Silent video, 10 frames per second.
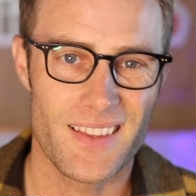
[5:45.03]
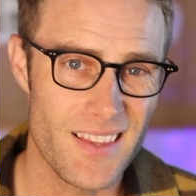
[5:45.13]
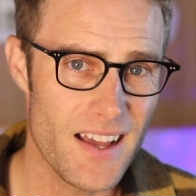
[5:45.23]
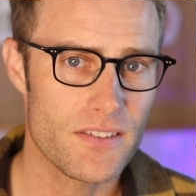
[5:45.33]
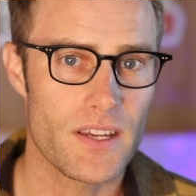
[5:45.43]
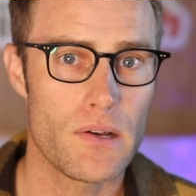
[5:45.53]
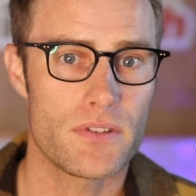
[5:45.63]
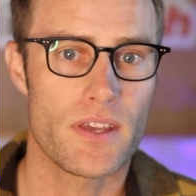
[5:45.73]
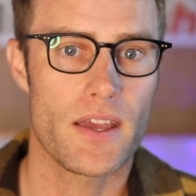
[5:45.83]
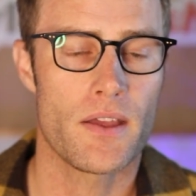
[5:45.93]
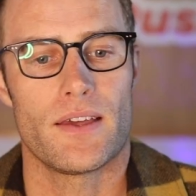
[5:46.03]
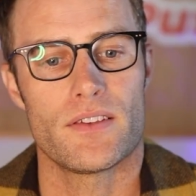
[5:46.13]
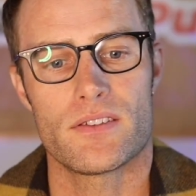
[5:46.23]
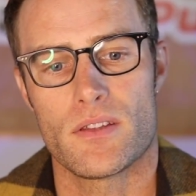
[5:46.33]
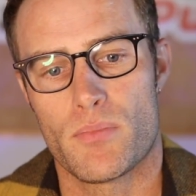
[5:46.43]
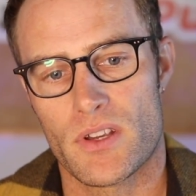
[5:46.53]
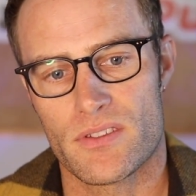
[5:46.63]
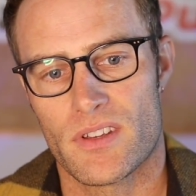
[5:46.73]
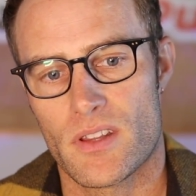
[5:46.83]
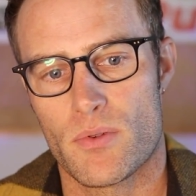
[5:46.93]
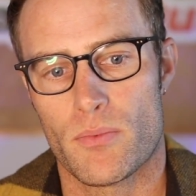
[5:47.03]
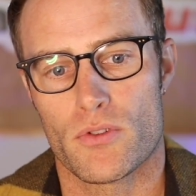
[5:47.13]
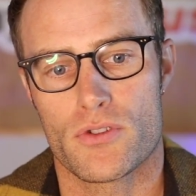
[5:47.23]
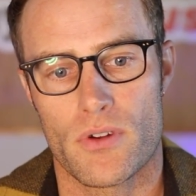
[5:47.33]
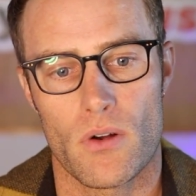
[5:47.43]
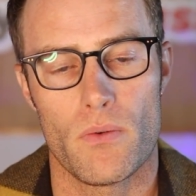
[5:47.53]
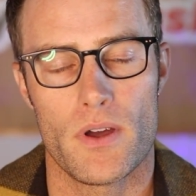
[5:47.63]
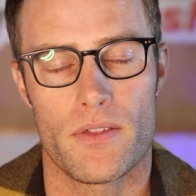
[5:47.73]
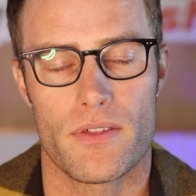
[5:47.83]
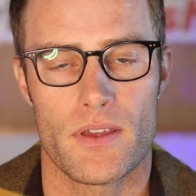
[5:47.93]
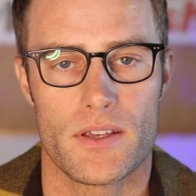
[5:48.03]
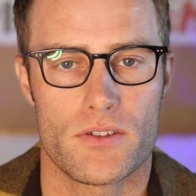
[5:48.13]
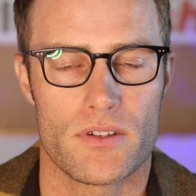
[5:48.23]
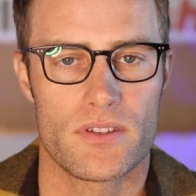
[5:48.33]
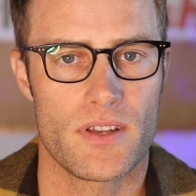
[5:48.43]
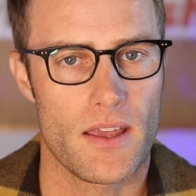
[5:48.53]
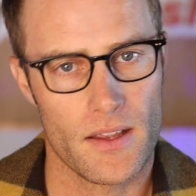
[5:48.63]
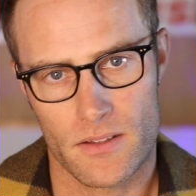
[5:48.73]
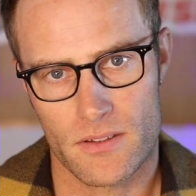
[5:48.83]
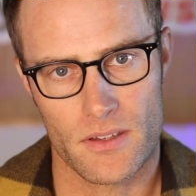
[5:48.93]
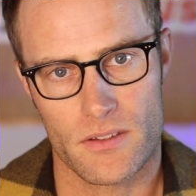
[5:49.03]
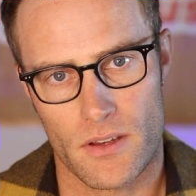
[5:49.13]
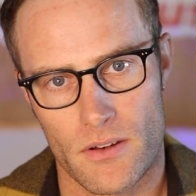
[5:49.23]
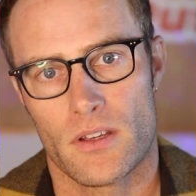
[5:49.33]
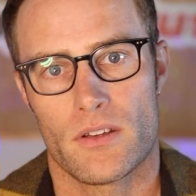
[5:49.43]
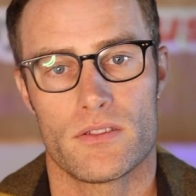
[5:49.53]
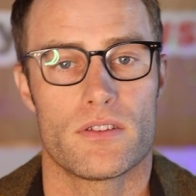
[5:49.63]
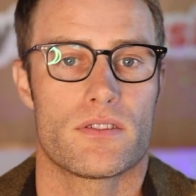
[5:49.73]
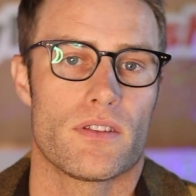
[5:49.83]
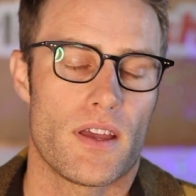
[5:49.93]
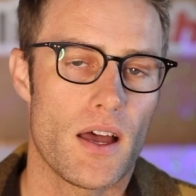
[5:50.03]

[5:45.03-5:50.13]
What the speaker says: The last thing I would say, and this is the biggest thing that people struggle with, is just staying consistent. Consistently